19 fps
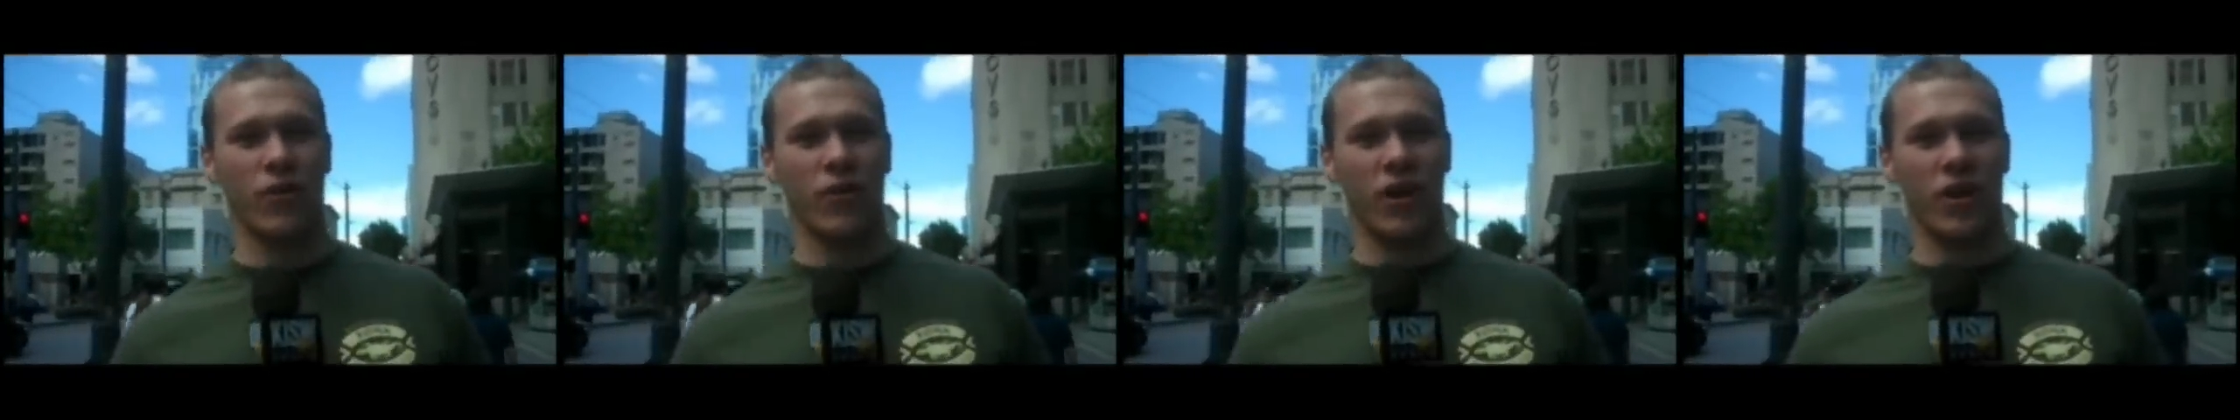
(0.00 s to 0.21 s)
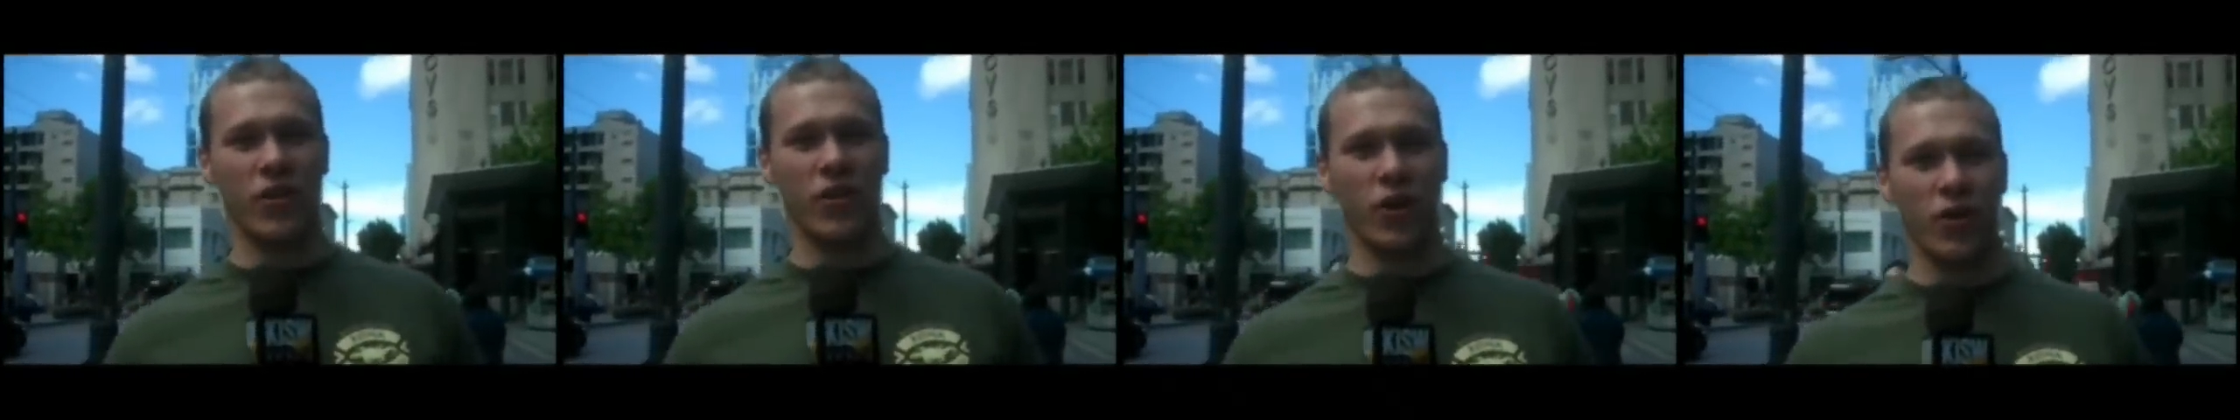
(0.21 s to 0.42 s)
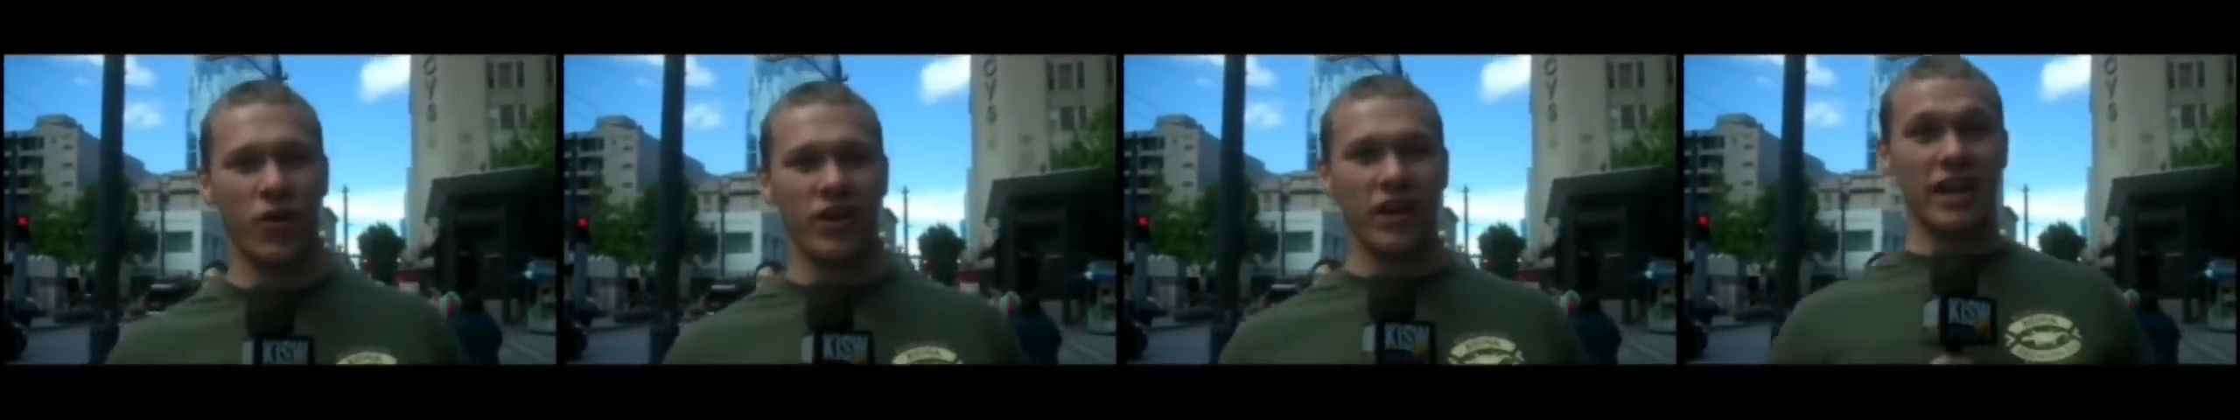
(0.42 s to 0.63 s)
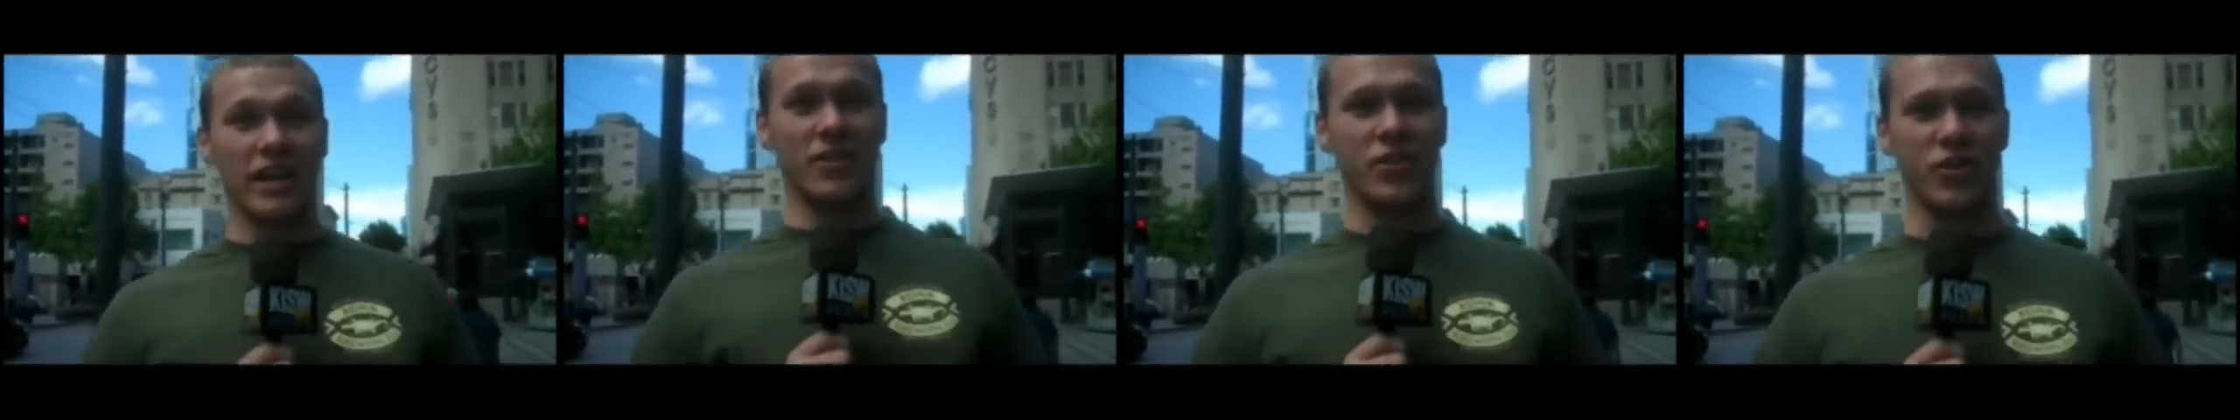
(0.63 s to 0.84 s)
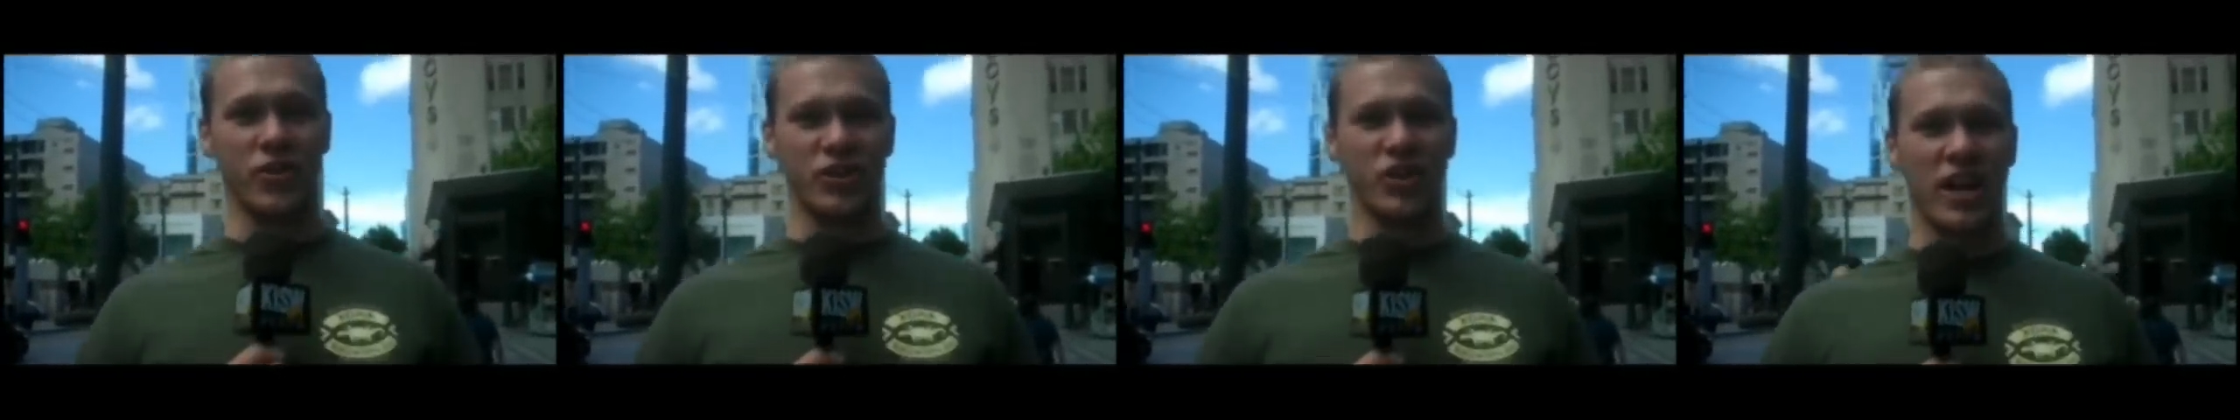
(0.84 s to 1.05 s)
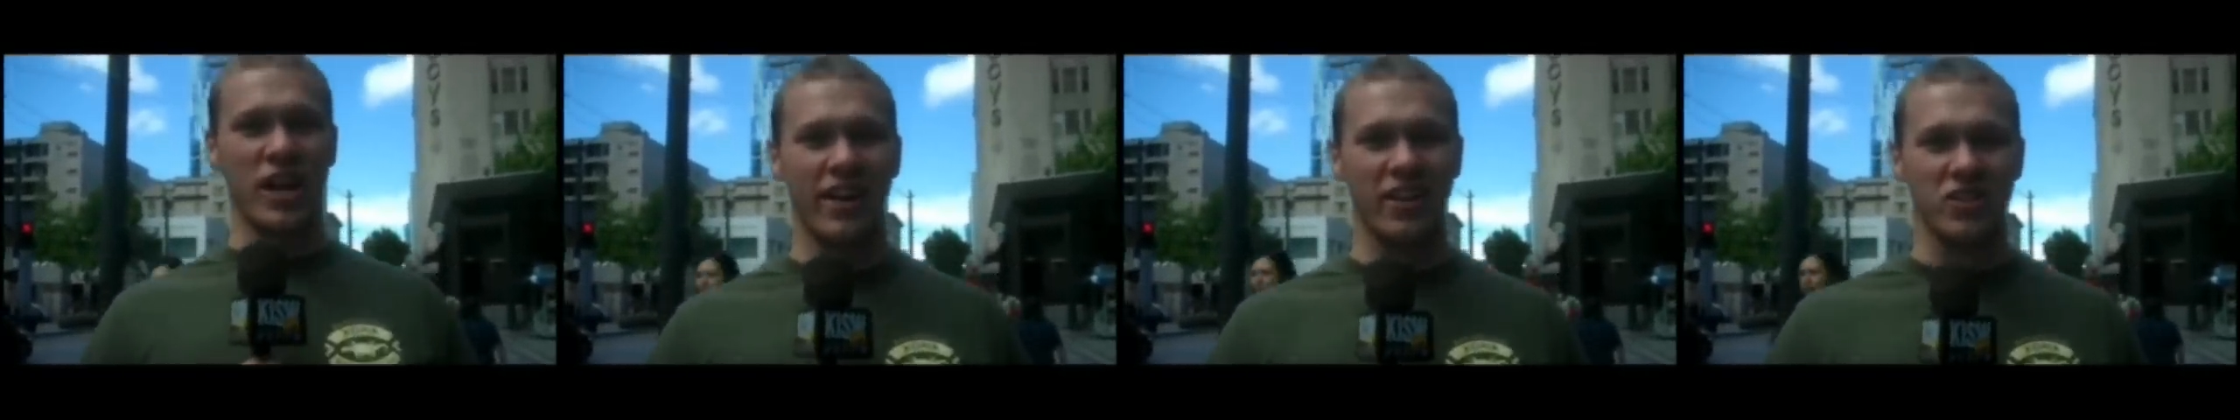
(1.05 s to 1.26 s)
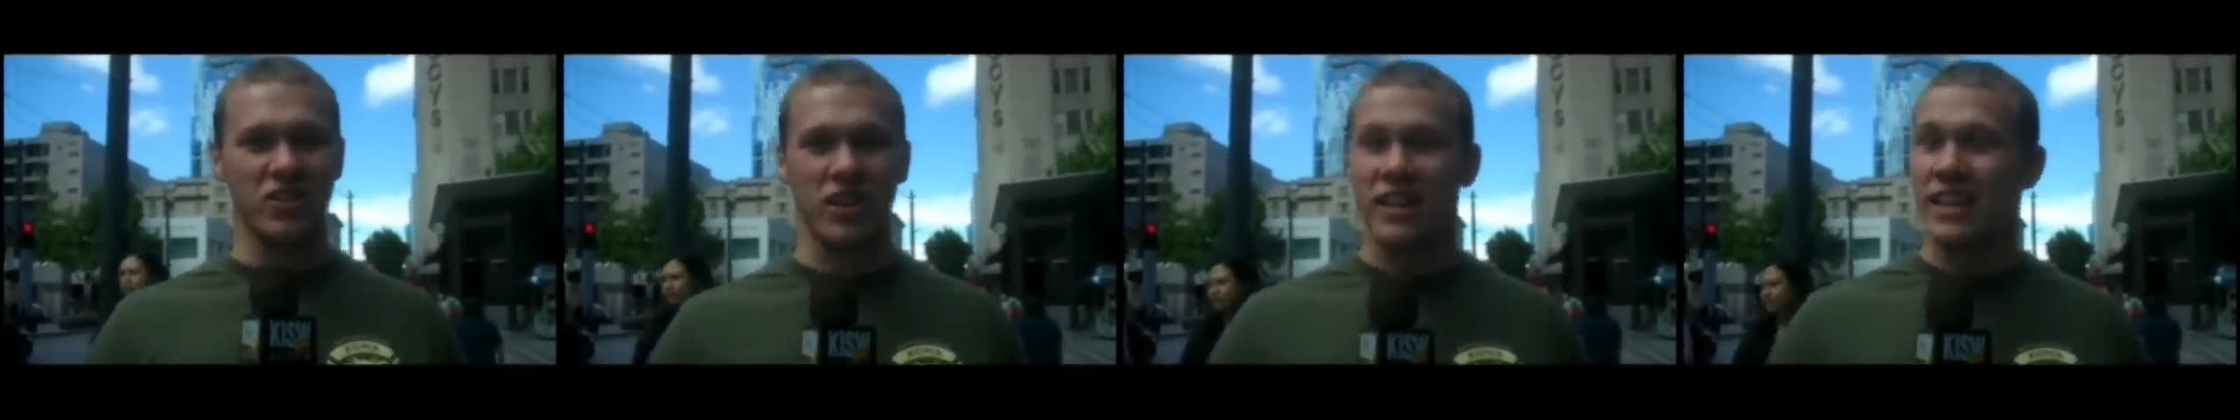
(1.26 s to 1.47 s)
another Intern
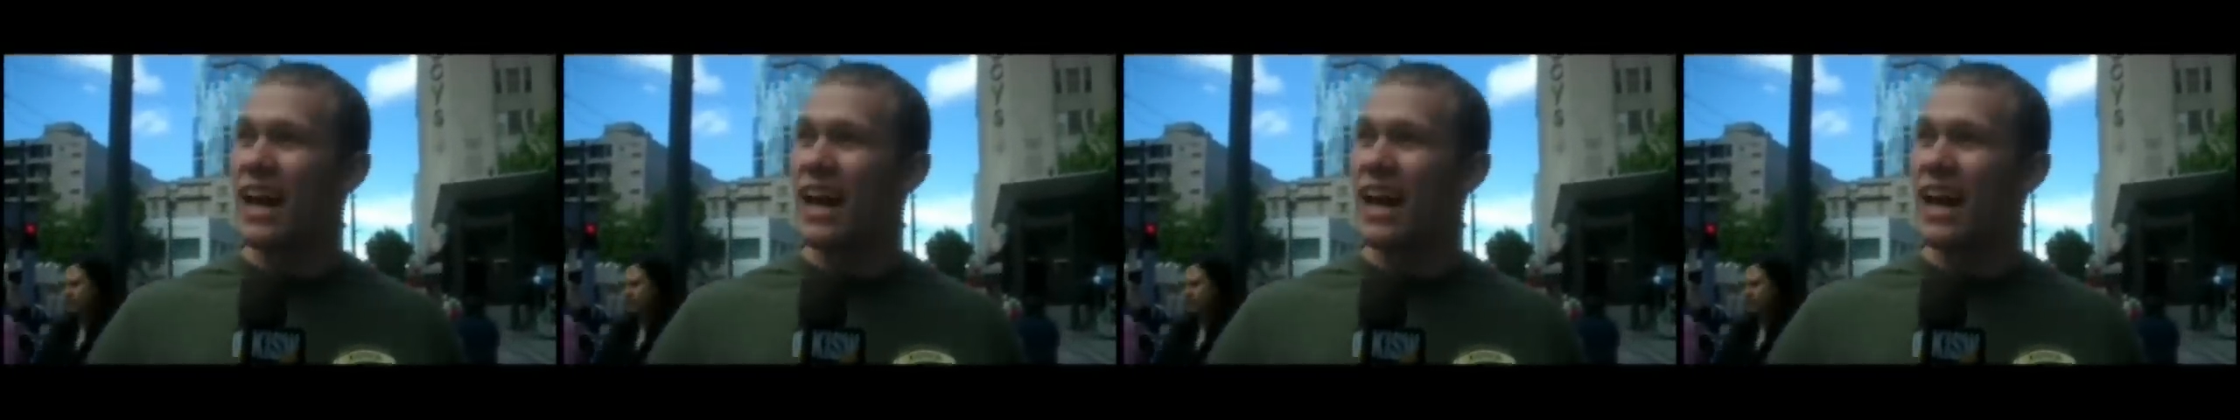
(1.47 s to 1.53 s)
Challenge.